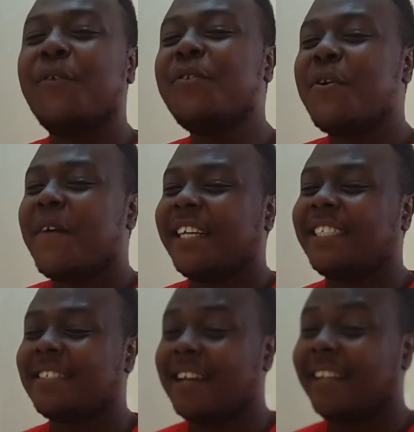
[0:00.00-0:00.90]
You know why
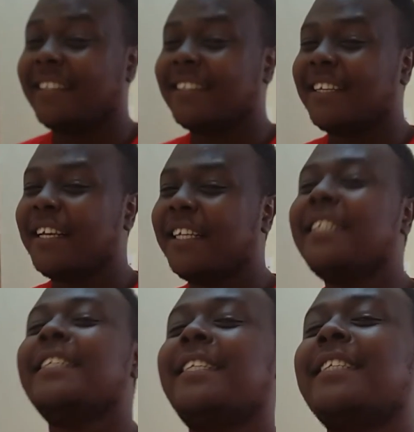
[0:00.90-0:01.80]
she's nice.
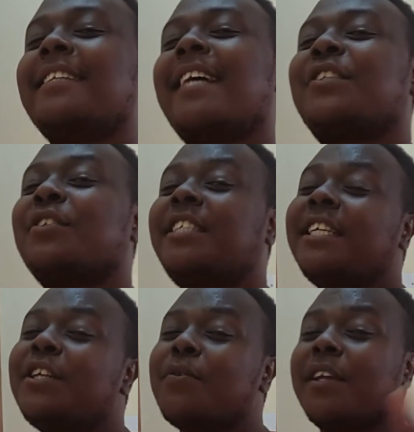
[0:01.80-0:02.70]
She's nice because
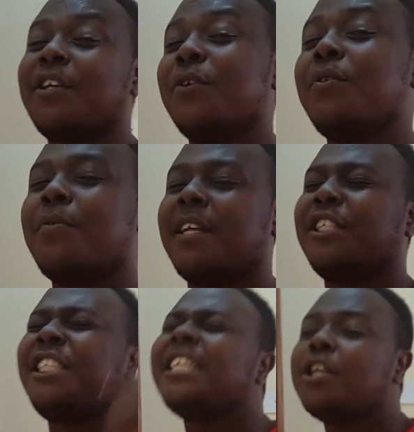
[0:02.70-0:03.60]
she know that you know
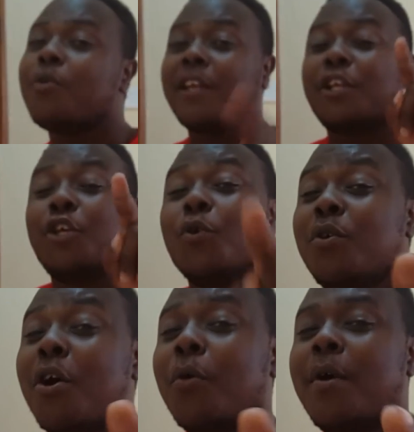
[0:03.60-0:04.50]
that she know that you
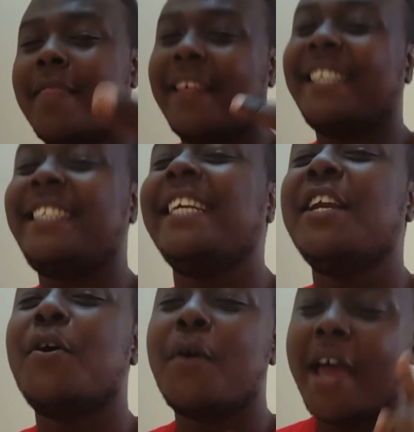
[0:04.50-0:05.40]
know that
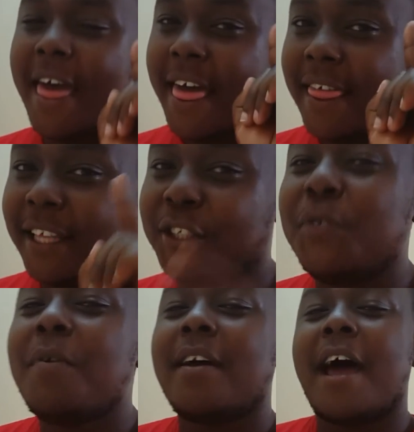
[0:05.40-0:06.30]
she know
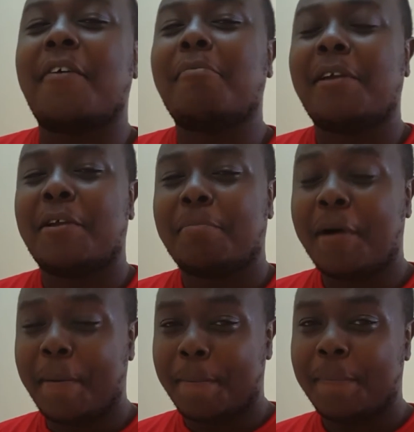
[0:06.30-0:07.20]
that you won 100 million
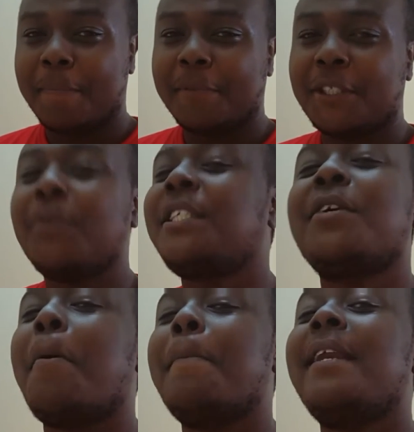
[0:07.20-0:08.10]
ball. So
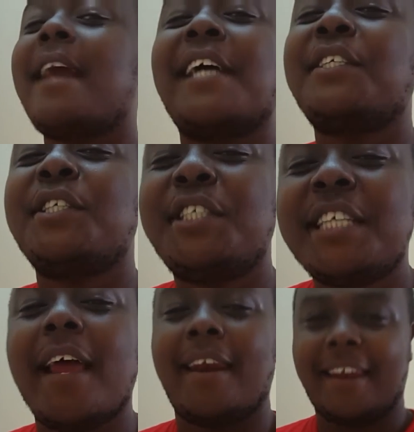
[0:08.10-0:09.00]
she gonna be nice as
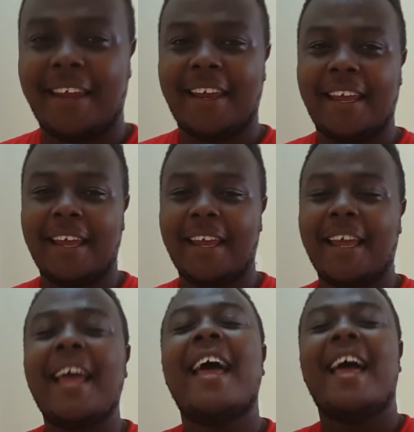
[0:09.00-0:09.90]
shit.
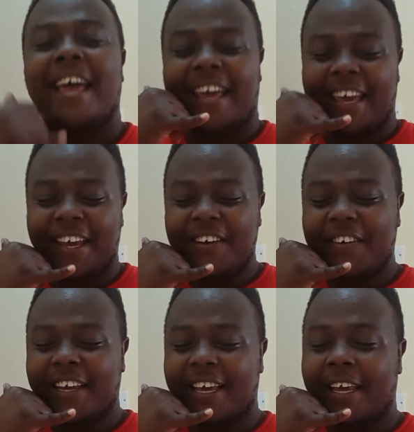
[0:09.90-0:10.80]
Hey,
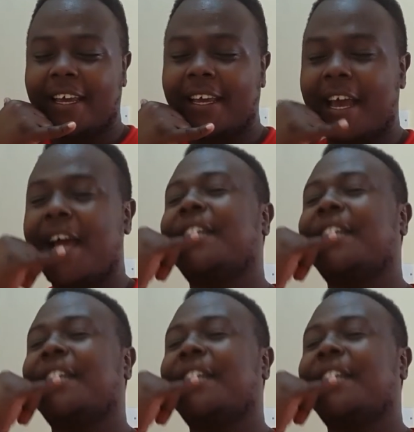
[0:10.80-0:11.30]
Ricky.